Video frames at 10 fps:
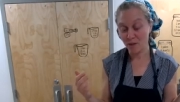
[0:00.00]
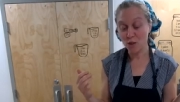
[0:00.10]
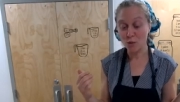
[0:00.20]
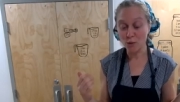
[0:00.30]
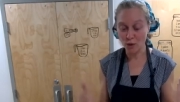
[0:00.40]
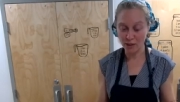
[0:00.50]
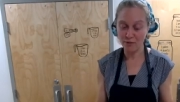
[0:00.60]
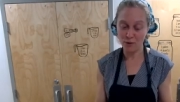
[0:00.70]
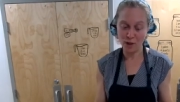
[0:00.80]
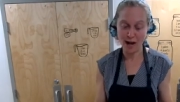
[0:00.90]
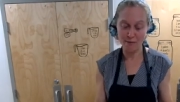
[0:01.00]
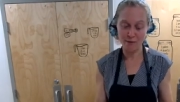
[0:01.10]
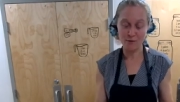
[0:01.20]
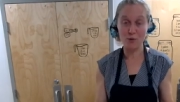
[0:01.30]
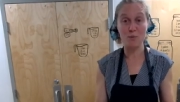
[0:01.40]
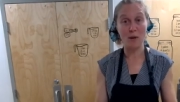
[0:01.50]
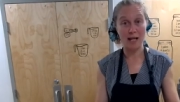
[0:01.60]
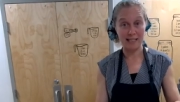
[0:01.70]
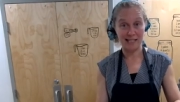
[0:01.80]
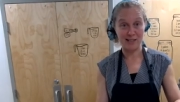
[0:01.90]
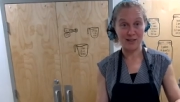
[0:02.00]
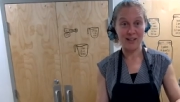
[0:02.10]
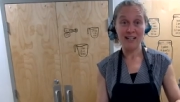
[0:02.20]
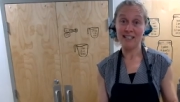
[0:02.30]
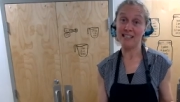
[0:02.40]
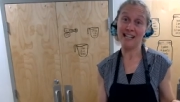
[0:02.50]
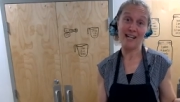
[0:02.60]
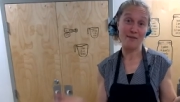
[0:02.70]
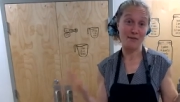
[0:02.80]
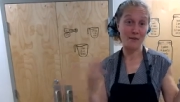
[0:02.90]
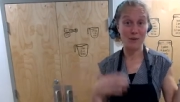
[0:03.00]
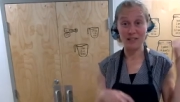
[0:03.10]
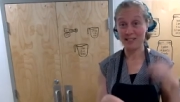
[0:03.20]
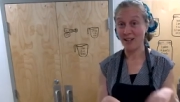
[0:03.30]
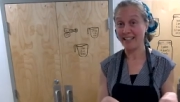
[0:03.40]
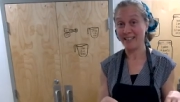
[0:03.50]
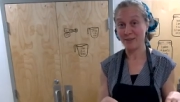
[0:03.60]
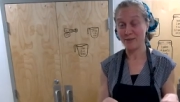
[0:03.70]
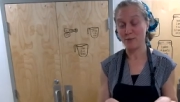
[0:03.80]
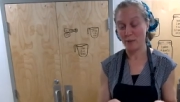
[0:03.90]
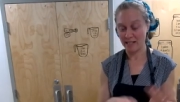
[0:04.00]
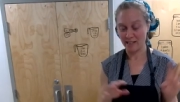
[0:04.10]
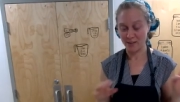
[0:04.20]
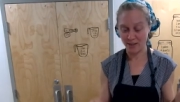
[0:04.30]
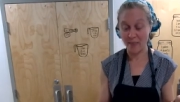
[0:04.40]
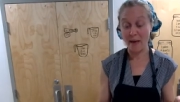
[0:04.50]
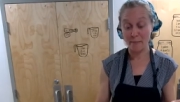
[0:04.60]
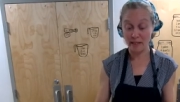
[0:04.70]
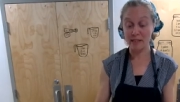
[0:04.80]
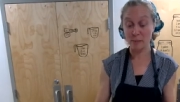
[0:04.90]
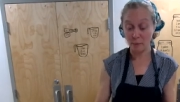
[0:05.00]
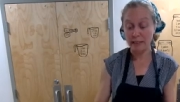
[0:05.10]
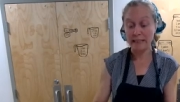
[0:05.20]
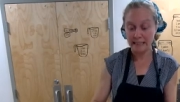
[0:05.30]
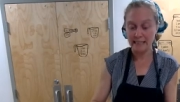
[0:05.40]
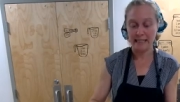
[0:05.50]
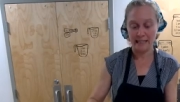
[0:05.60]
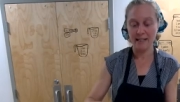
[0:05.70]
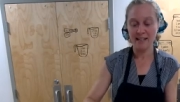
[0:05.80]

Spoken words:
You could, if you have a food processor, just kind of throw this all into a food processor, and that makes a pretty decent